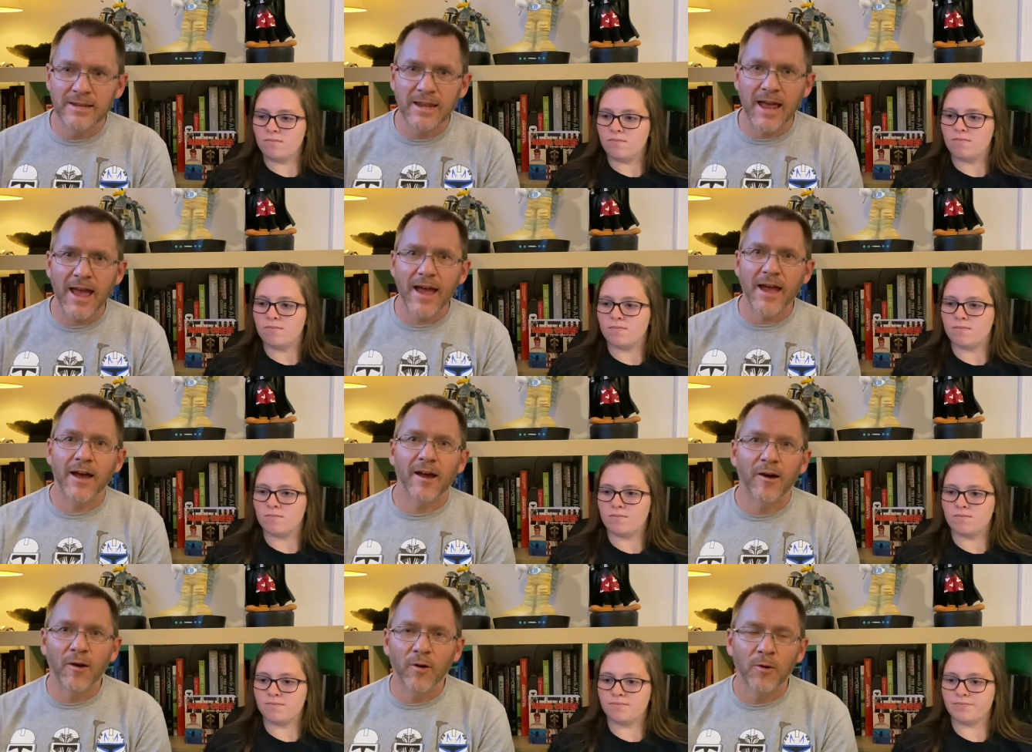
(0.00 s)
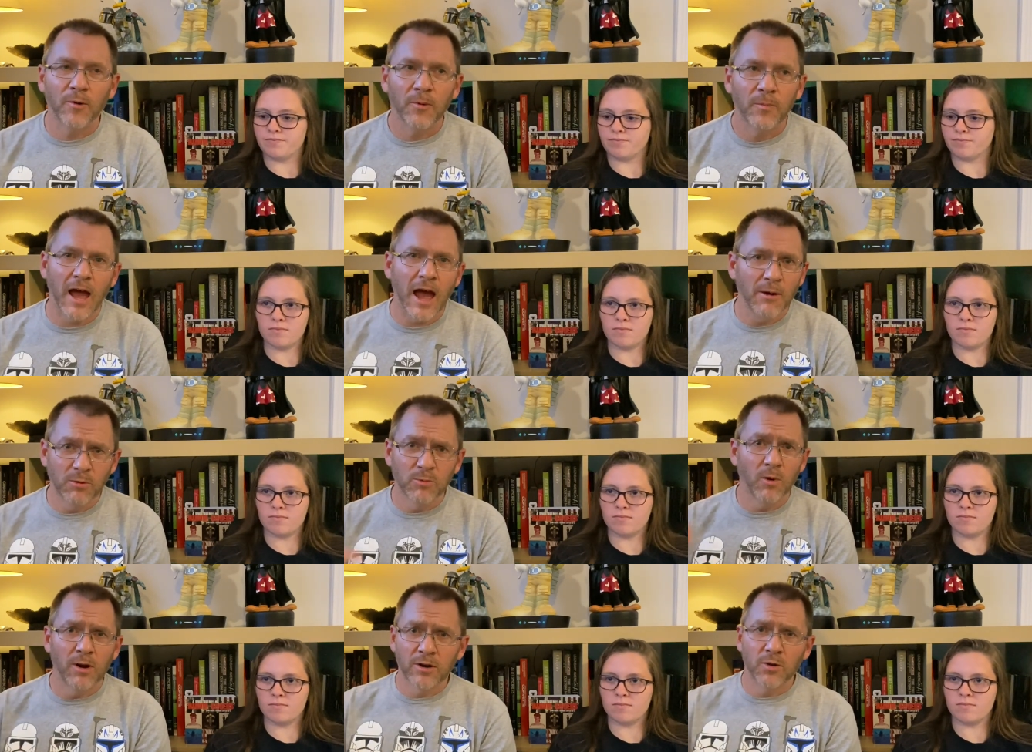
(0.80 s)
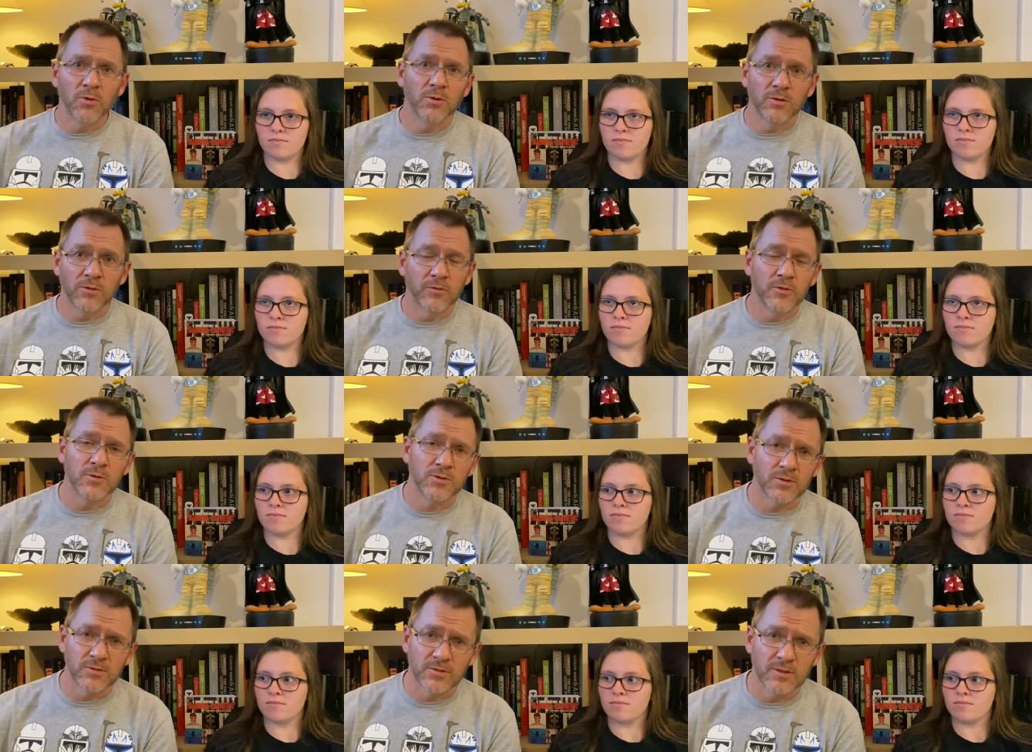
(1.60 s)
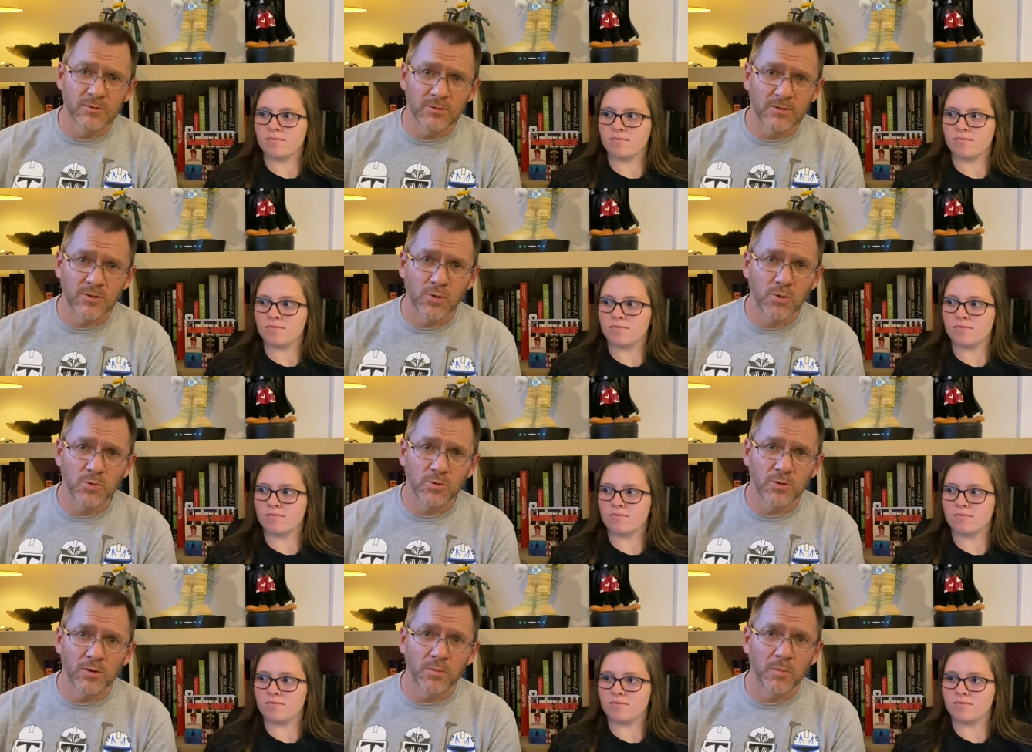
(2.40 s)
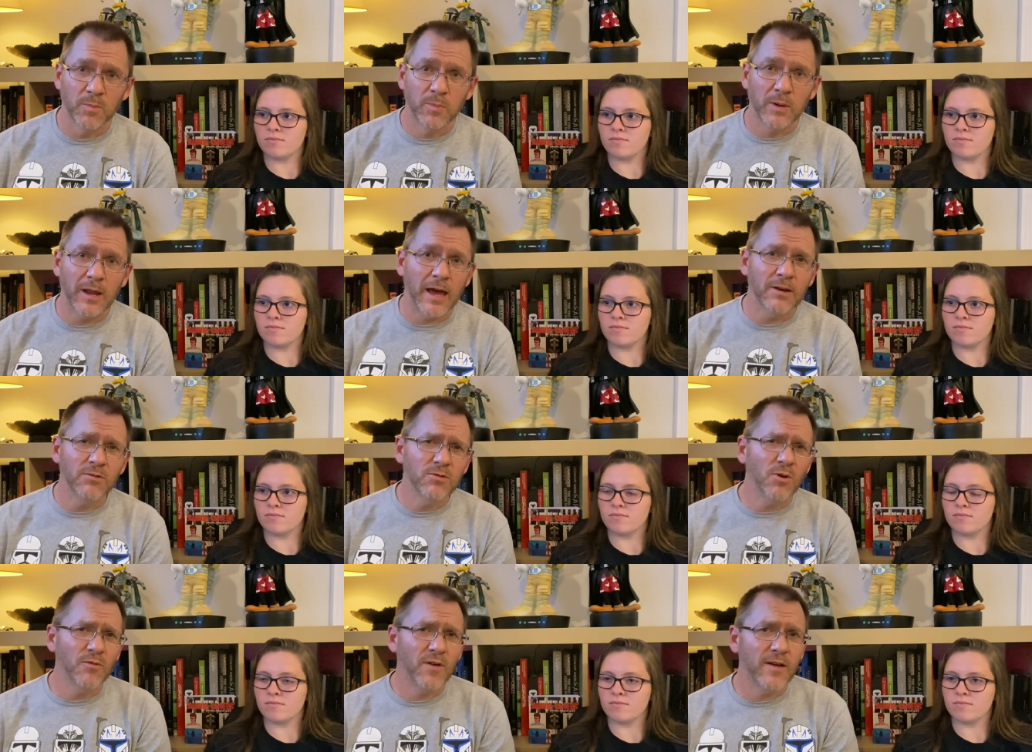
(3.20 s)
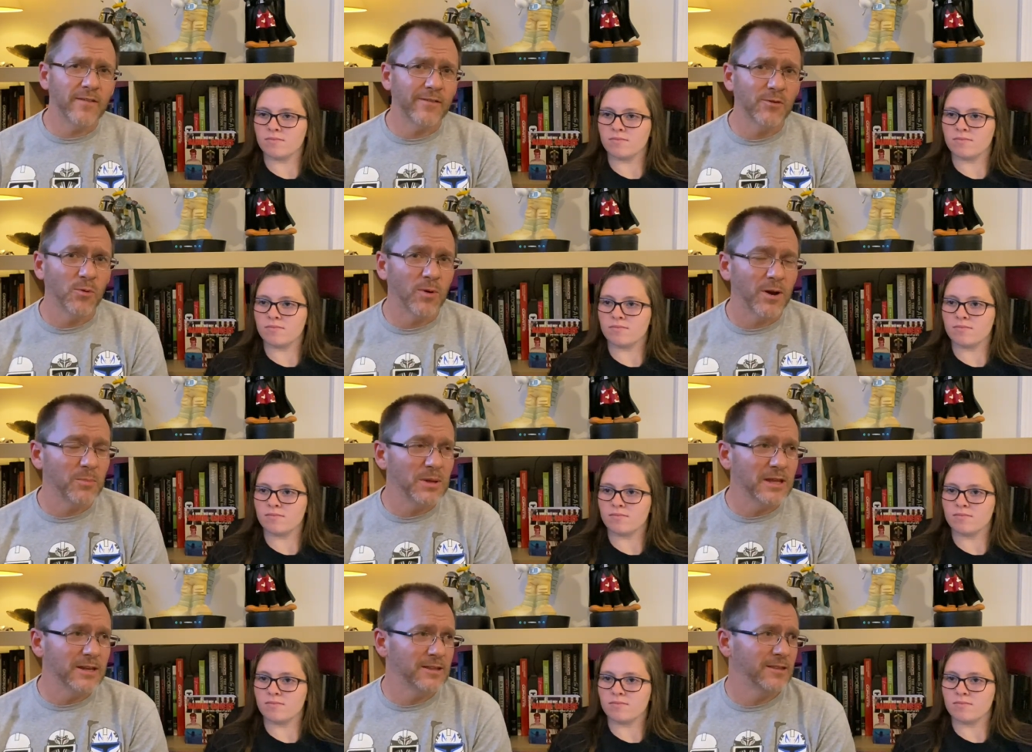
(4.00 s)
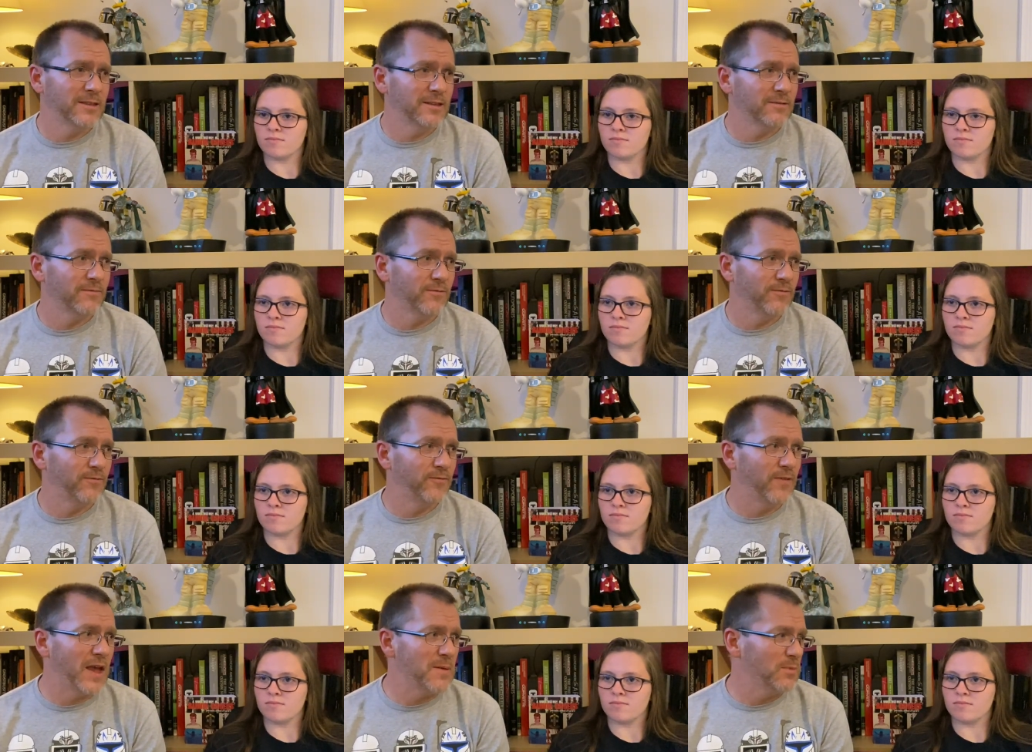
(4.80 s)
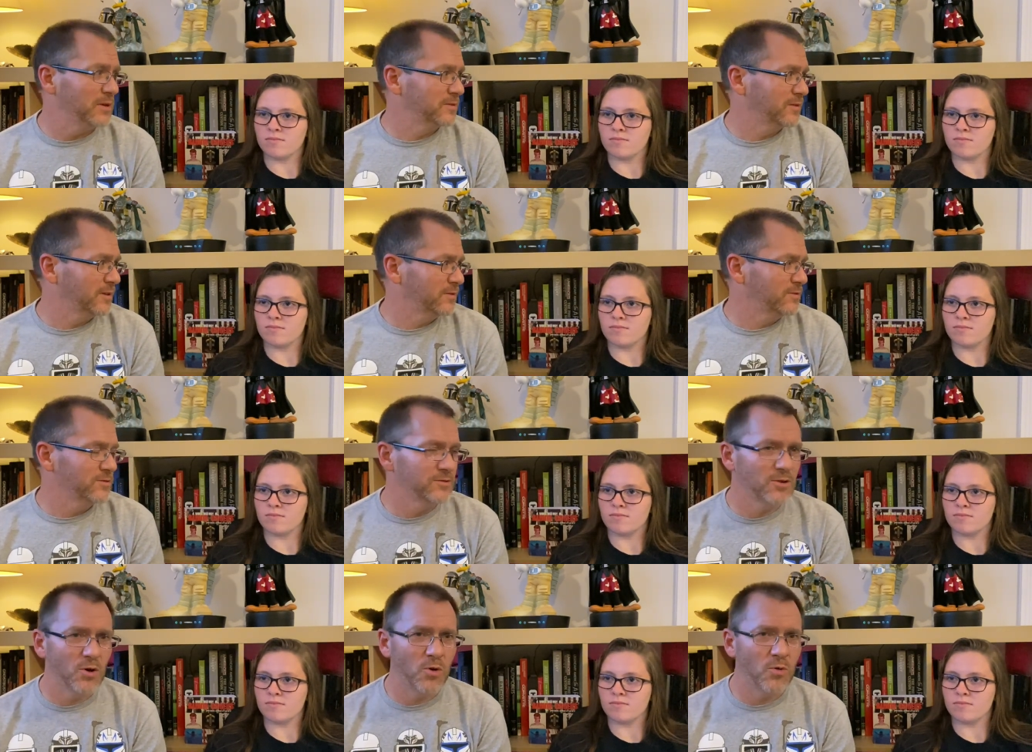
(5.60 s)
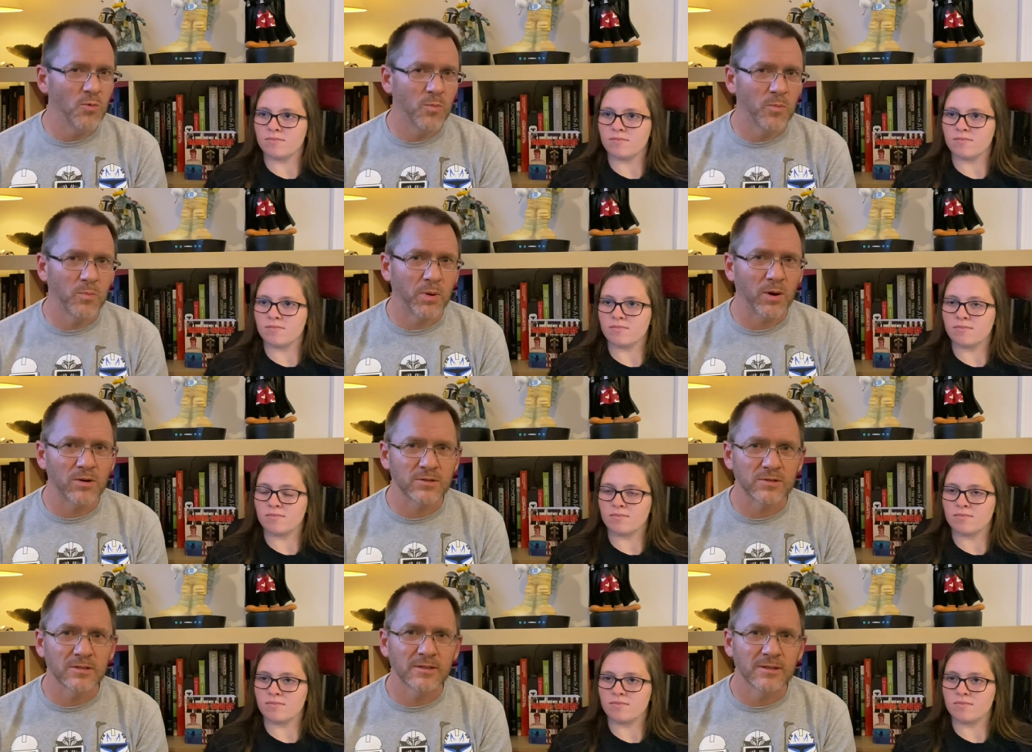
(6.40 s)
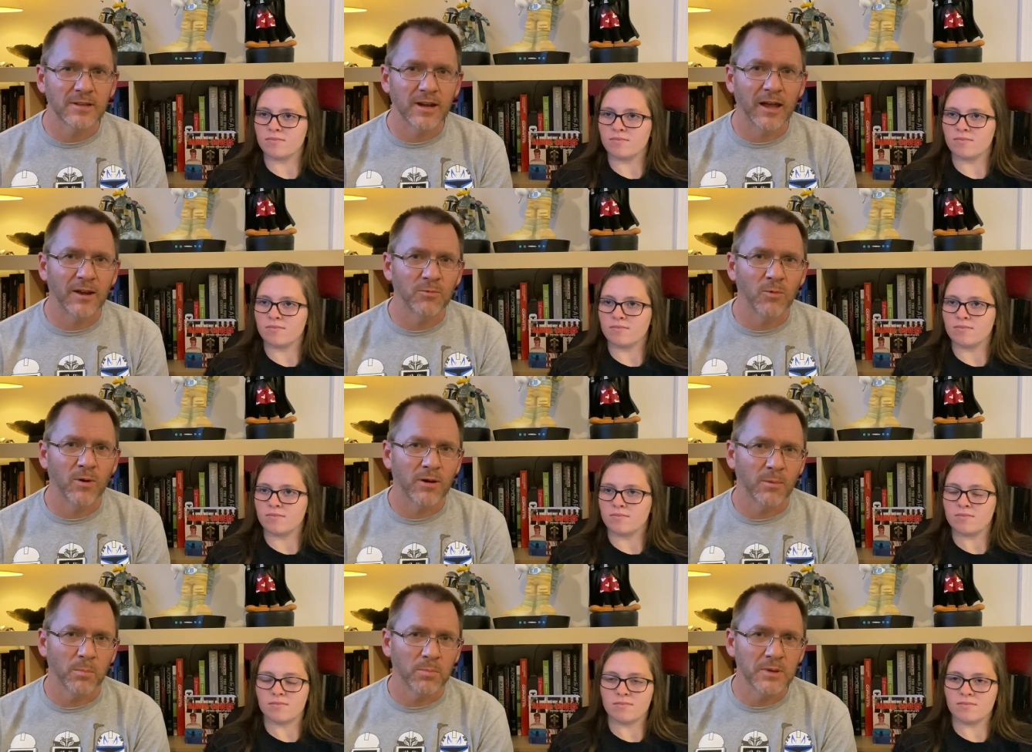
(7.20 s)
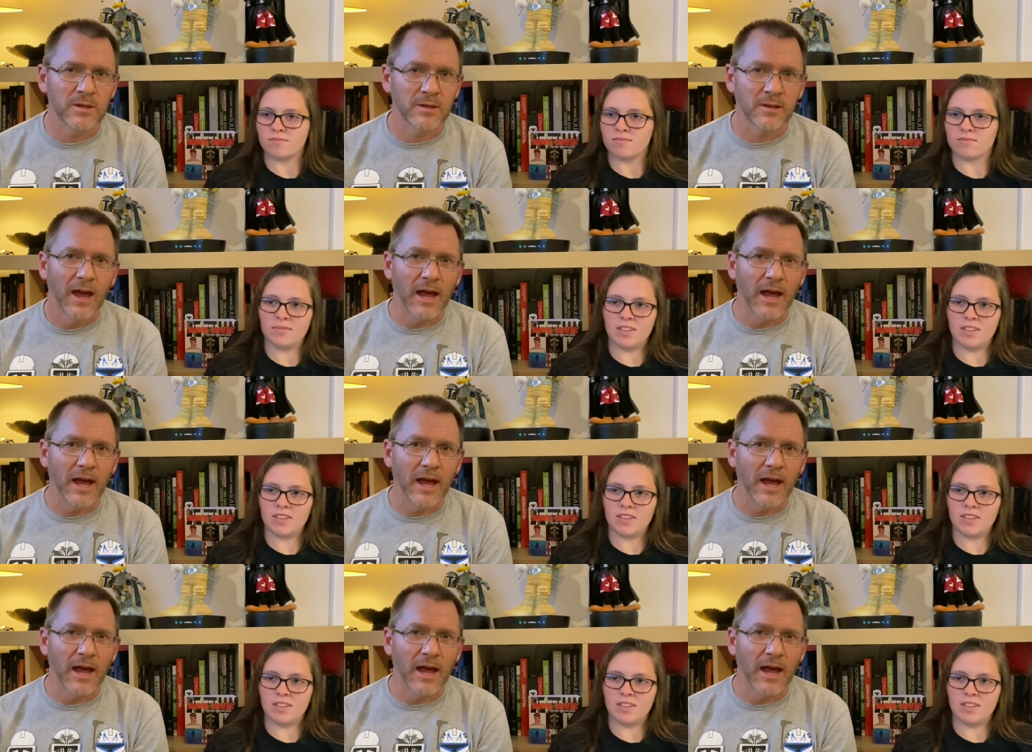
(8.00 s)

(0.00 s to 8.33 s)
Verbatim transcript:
Speaker 1: Now, I would want to go into the future and see what's cooler, but I don't know if I'd ever want to be anything famous. Like, there's no person that I'd want to be.